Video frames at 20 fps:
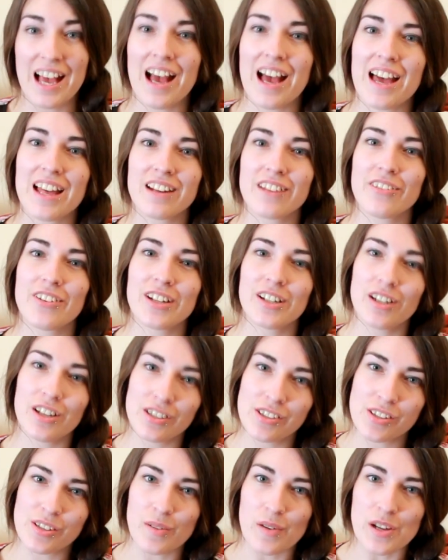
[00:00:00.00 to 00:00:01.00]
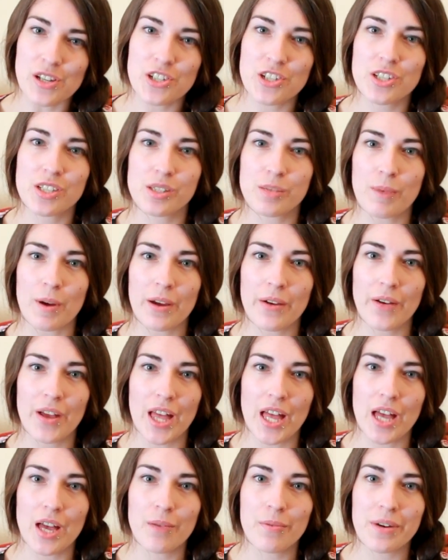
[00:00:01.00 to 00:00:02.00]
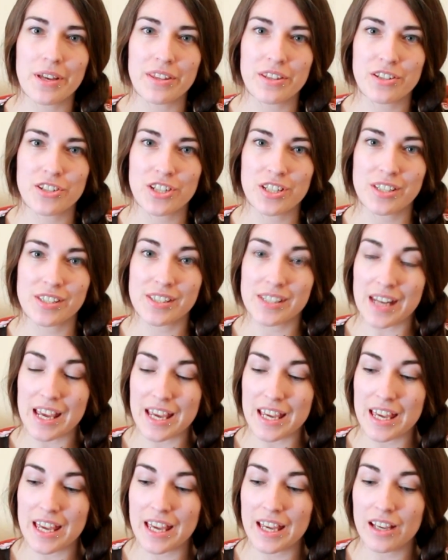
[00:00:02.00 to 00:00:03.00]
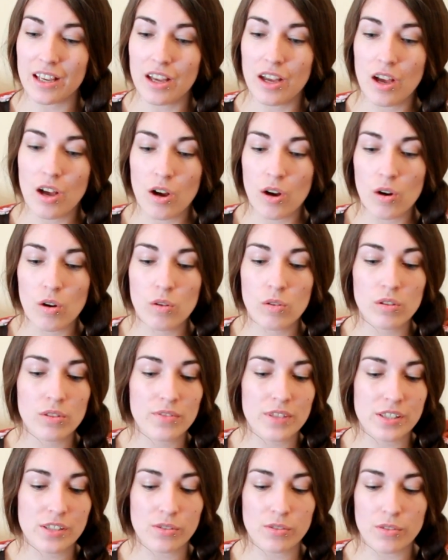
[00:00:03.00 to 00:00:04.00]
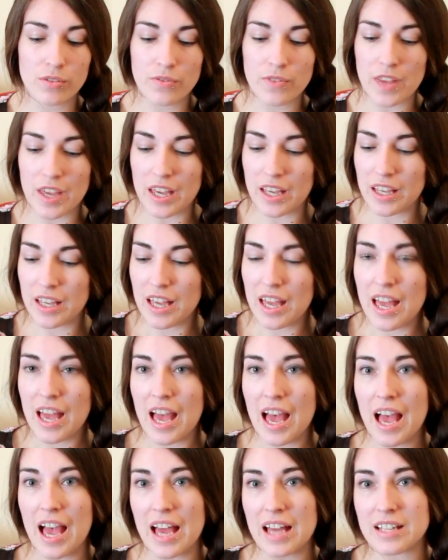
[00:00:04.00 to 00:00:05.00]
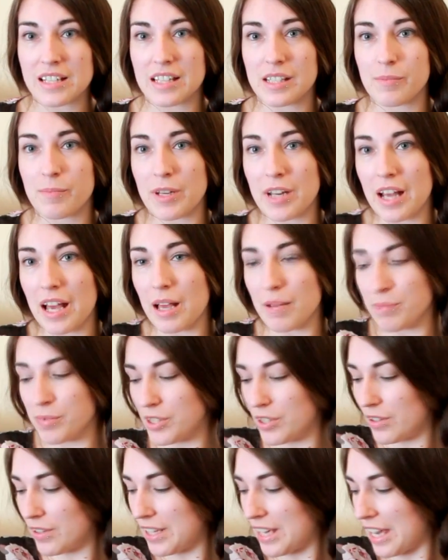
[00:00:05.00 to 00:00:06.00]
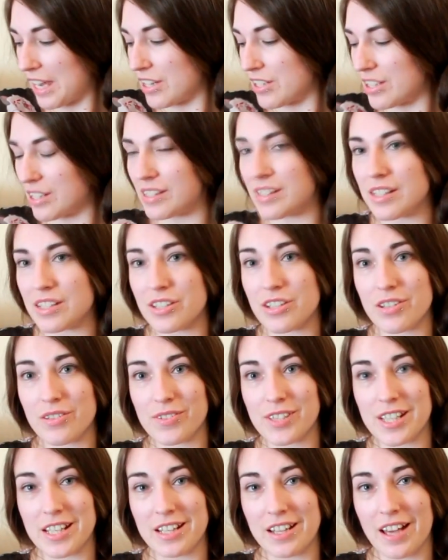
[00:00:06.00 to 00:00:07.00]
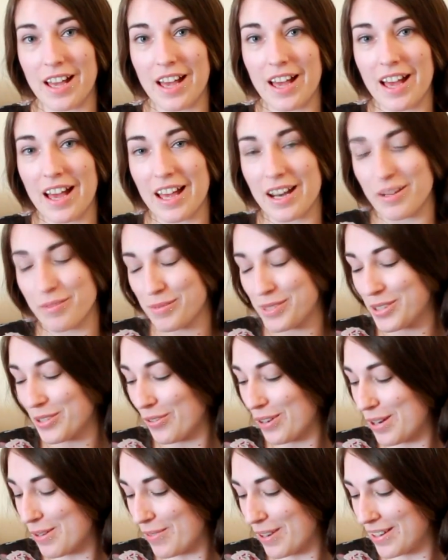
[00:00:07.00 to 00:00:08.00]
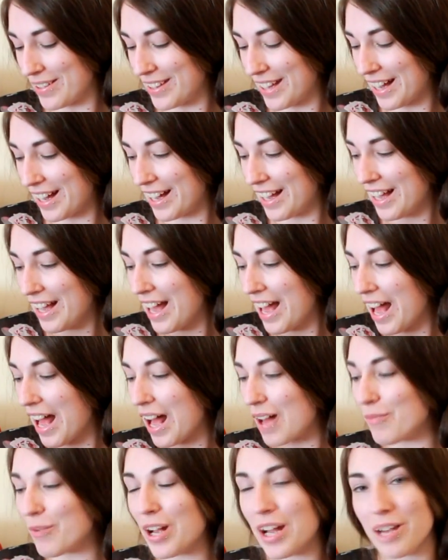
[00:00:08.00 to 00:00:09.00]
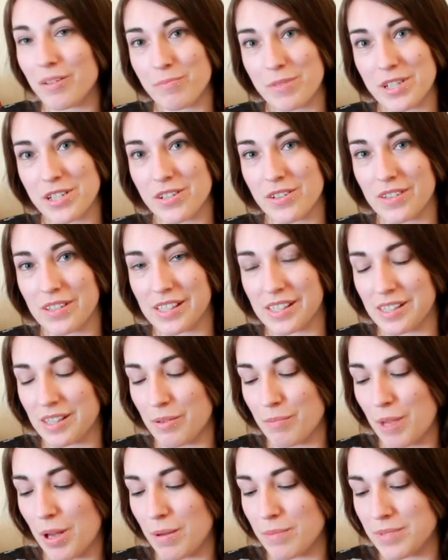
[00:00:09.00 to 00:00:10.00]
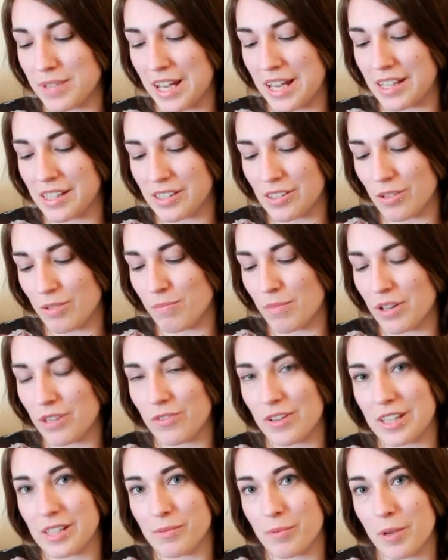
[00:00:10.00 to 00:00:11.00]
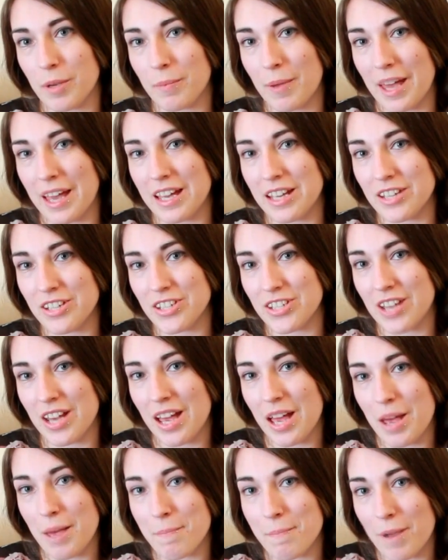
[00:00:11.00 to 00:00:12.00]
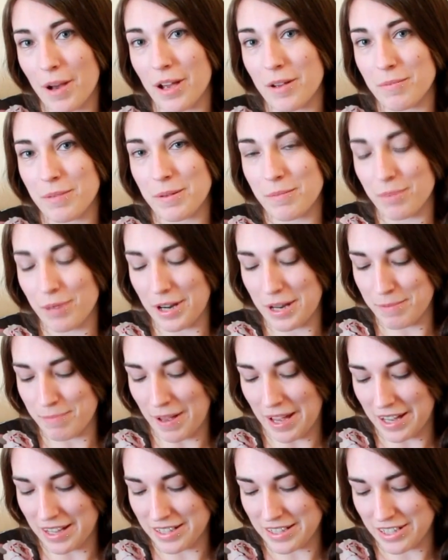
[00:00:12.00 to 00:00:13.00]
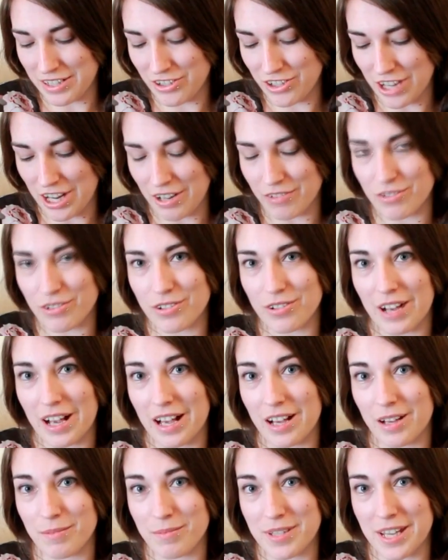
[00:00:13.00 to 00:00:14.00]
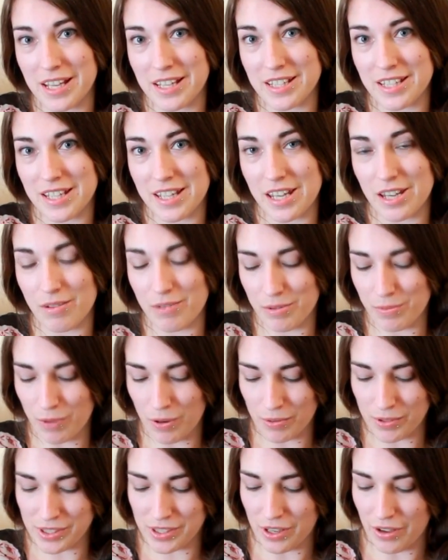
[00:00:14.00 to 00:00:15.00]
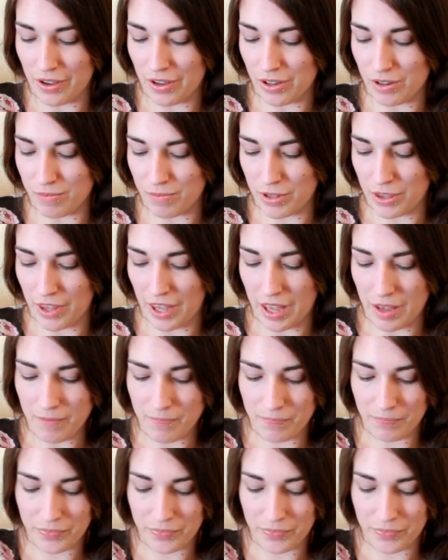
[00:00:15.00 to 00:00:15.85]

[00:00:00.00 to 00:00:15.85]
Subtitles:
and I've had loads of questions about her, whether she's staying, all of this sort of thing, and it's been absolutely ages since you've seen her, and I'm sorry about that. I have been doing some updates on my Facebook page, but I've been pretty bad in general at updating you with what was going on with her.